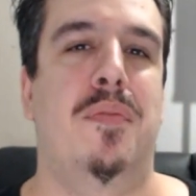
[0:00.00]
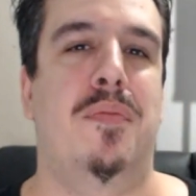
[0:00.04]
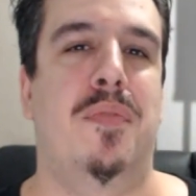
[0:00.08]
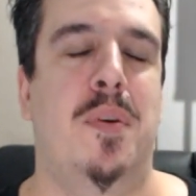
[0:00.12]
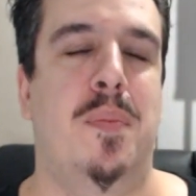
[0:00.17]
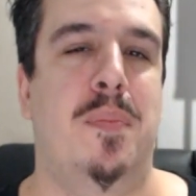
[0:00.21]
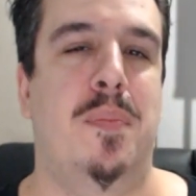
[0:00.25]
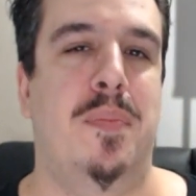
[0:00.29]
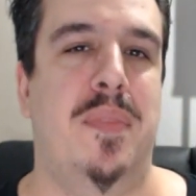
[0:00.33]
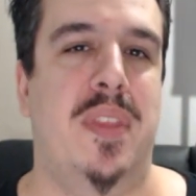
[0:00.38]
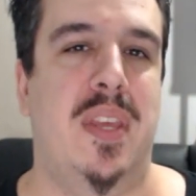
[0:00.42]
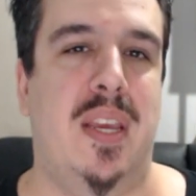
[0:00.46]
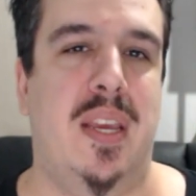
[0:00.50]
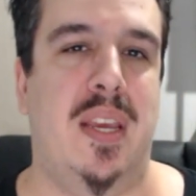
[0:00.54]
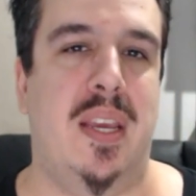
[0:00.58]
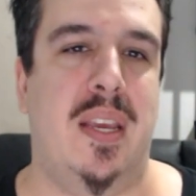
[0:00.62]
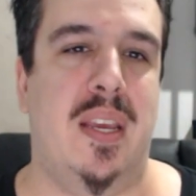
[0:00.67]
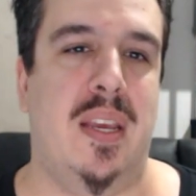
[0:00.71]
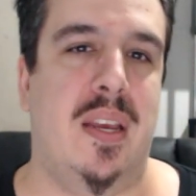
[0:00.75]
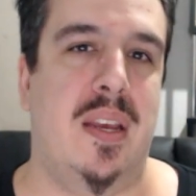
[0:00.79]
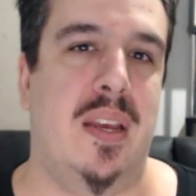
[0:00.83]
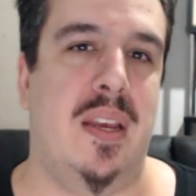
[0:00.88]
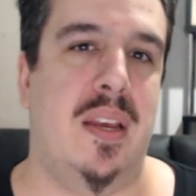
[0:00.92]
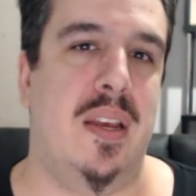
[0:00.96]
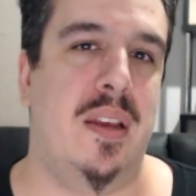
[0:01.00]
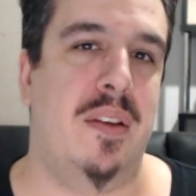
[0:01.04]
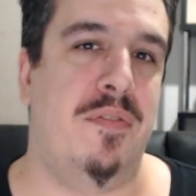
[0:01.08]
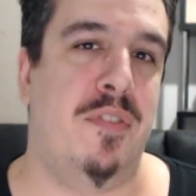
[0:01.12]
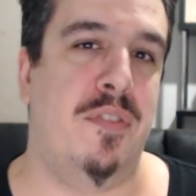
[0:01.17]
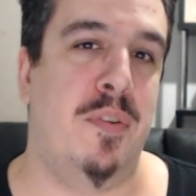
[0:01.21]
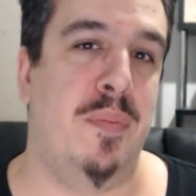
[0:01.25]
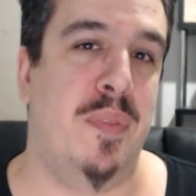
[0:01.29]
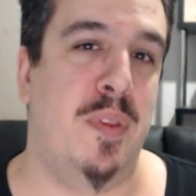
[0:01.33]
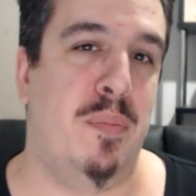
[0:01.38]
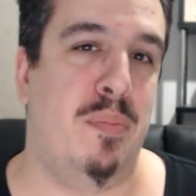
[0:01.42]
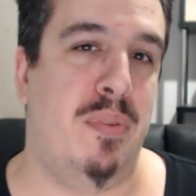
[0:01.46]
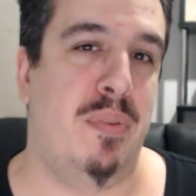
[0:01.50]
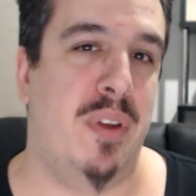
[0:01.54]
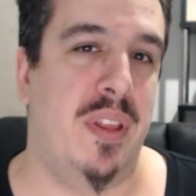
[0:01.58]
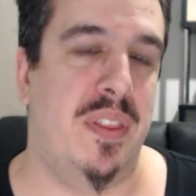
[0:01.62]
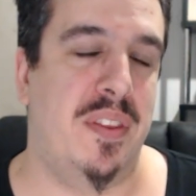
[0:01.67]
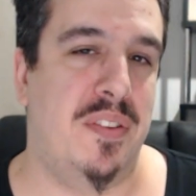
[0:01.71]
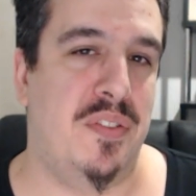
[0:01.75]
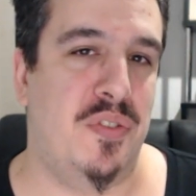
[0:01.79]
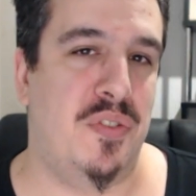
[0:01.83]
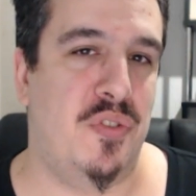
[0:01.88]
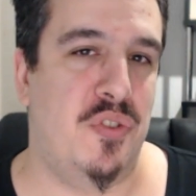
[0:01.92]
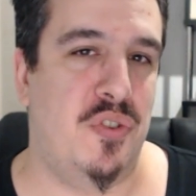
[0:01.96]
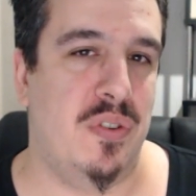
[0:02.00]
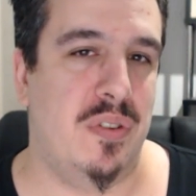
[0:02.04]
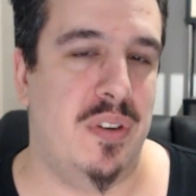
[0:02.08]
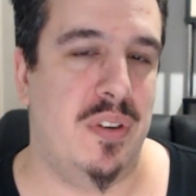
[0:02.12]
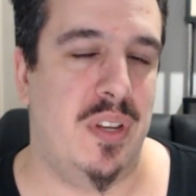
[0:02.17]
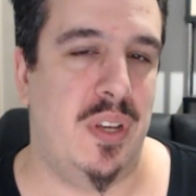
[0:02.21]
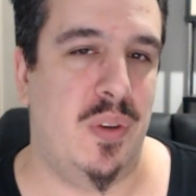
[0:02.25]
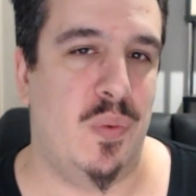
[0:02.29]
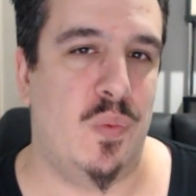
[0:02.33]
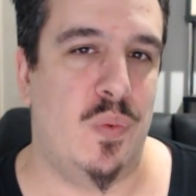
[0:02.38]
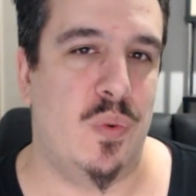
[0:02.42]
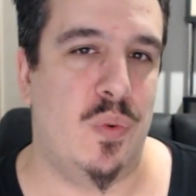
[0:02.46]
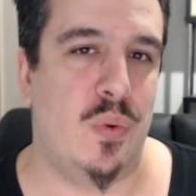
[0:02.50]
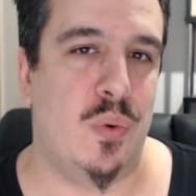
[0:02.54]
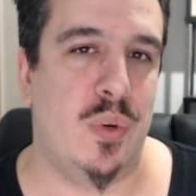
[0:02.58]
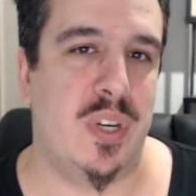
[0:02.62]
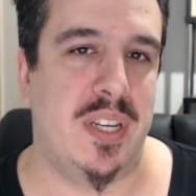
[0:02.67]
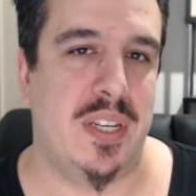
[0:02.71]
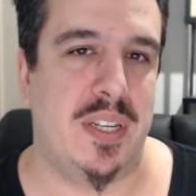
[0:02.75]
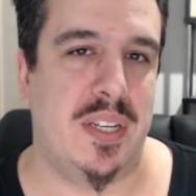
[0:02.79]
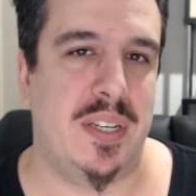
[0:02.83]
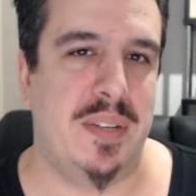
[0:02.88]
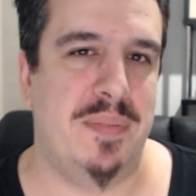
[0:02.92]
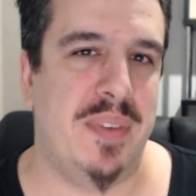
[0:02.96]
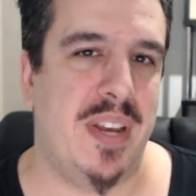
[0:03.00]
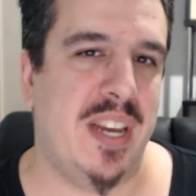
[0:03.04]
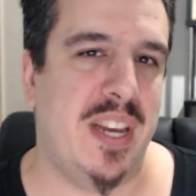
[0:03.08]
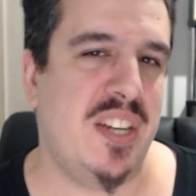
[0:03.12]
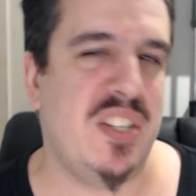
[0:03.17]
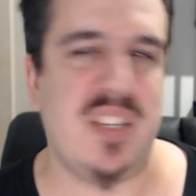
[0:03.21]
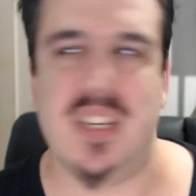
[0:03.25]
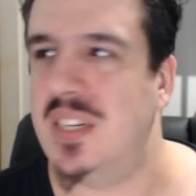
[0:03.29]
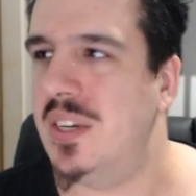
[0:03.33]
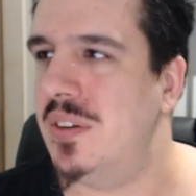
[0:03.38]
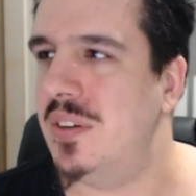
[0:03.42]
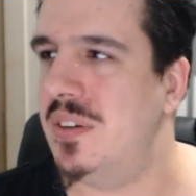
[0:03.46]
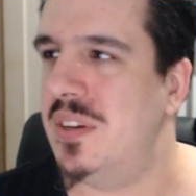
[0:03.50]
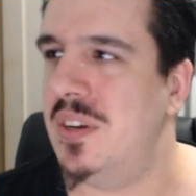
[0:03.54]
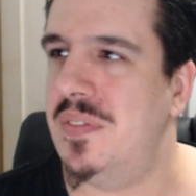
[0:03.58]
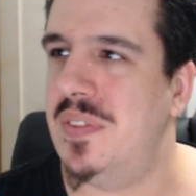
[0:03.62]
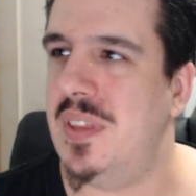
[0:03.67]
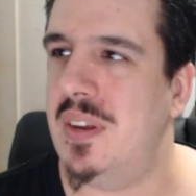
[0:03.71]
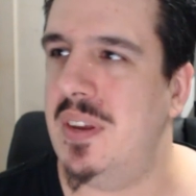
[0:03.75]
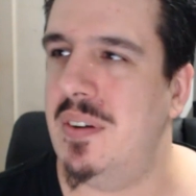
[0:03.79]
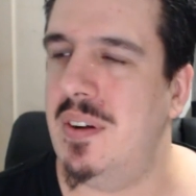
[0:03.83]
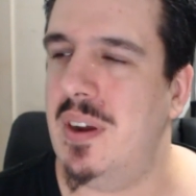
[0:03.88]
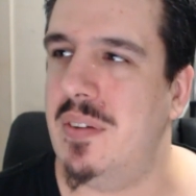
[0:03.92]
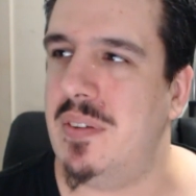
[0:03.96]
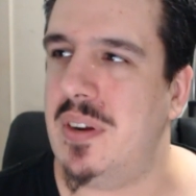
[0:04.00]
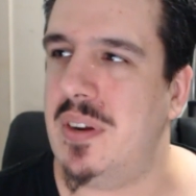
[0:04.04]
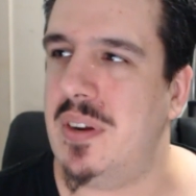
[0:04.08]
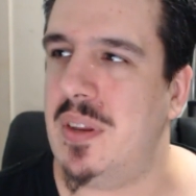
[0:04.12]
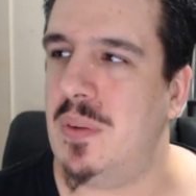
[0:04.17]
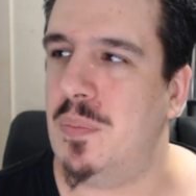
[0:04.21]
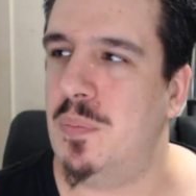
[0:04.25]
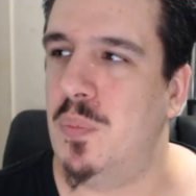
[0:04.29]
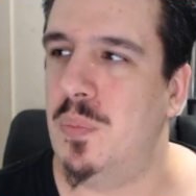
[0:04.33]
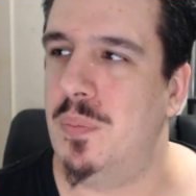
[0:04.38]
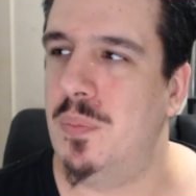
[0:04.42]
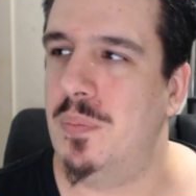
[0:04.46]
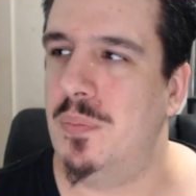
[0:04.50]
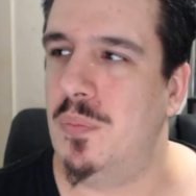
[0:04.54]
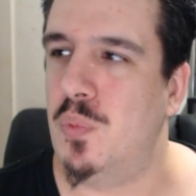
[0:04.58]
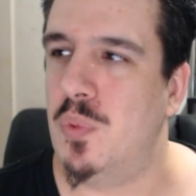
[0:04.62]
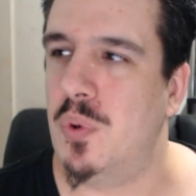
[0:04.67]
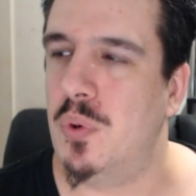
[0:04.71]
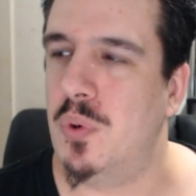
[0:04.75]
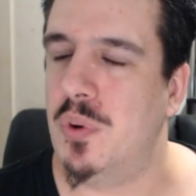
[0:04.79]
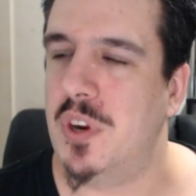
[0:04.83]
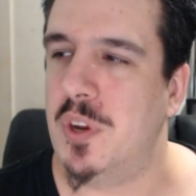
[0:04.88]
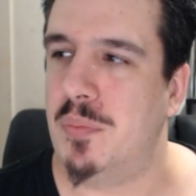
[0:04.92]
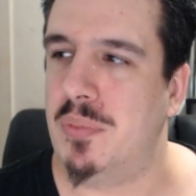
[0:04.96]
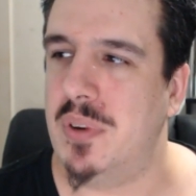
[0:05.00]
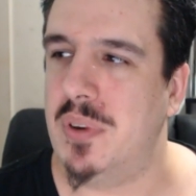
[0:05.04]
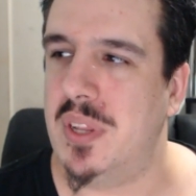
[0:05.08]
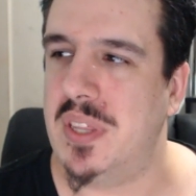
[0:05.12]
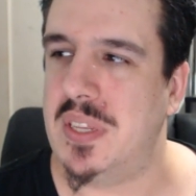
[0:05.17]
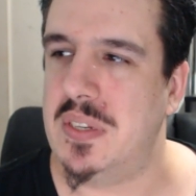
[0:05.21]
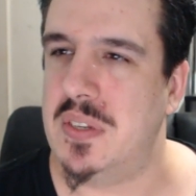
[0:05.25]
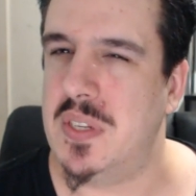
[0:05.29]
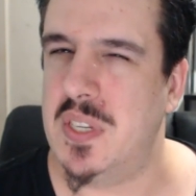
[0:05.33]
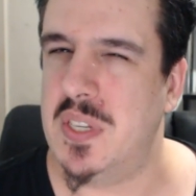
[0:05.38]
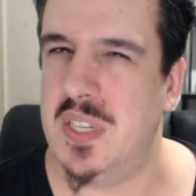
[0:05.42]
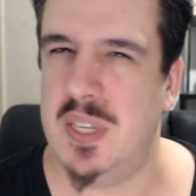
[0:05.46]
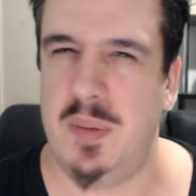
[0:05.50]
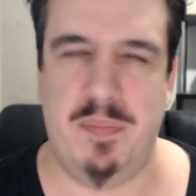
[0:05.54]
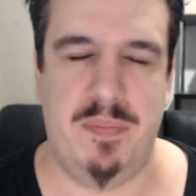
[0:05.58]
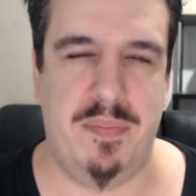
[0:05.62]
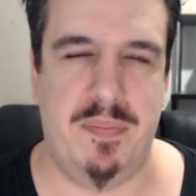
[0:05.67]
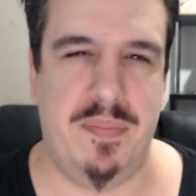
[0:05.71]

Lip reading: From the brothers Johnnie Walker. Actually, I don't know if there are any Walker brothers.